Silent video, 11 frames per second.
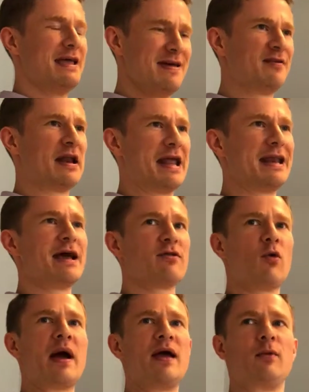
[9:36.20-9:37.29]
given any
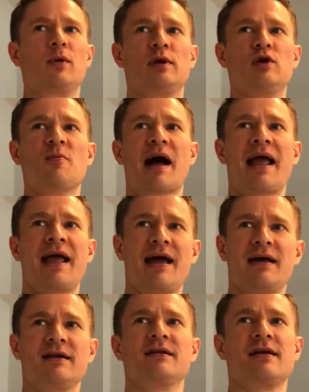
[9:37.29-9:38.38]
other way, we would do by
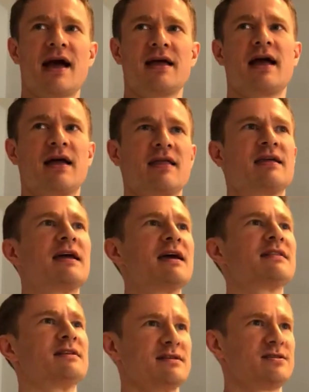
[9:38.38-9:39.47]
hand. Yeah, yeah, yeah, they
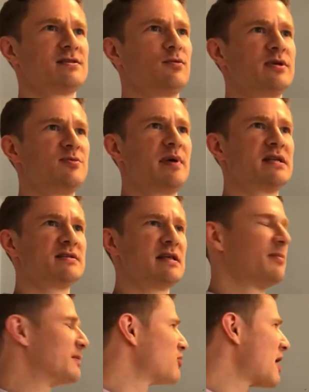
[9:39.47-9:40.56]
get this, which means
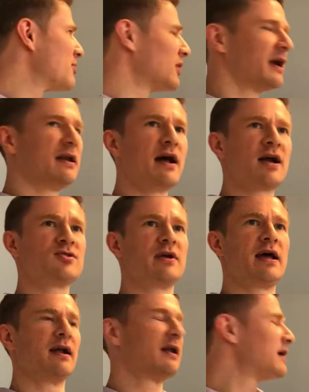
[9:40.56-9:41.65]
they've been properly
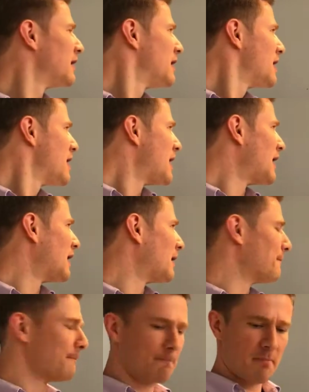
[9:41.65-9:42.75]
indoctrinated.
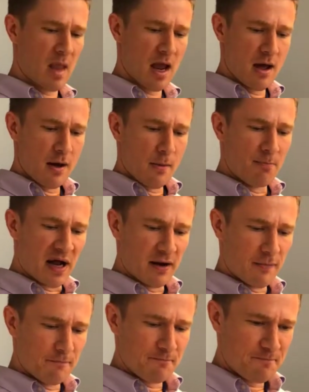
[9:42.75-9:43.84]
Um,
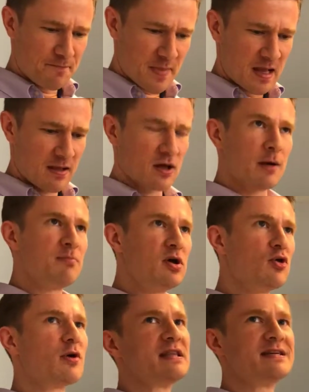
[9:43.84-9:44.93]
but the
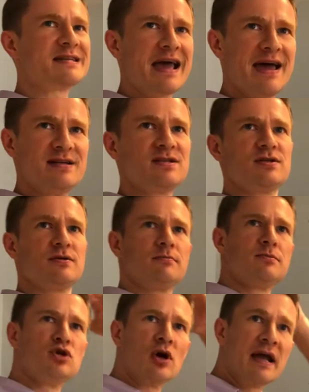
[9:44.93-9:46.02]
computer in this case
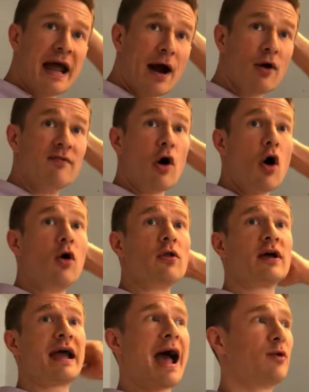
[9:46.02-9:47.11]
took care of all
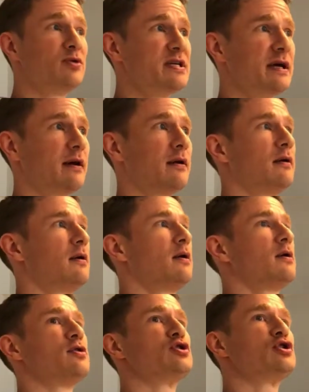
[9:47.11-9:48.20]
the counting,
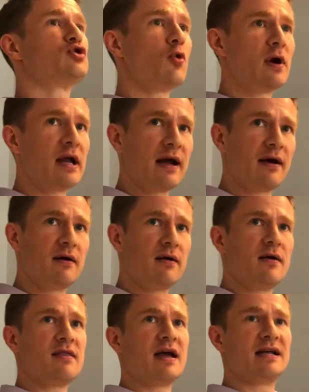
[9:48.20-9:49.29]
the sorting,
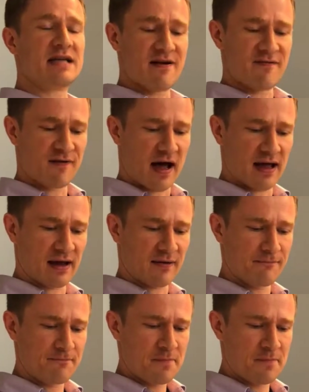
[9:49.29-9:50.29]
the identifying,